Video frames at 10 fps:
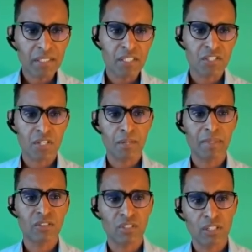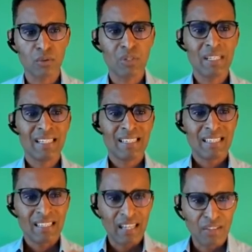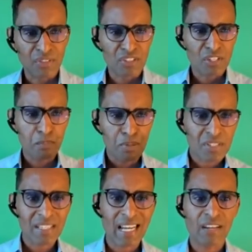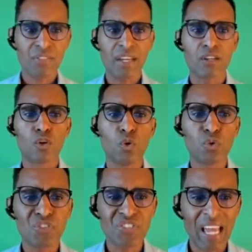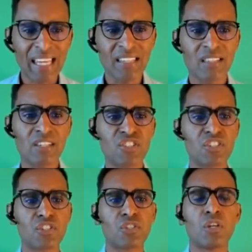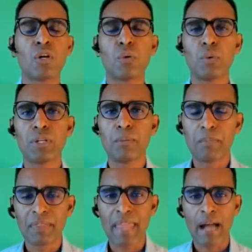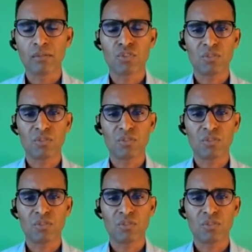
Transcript: pretty disturbing to know there is a person out there who silently cheers when you bit down.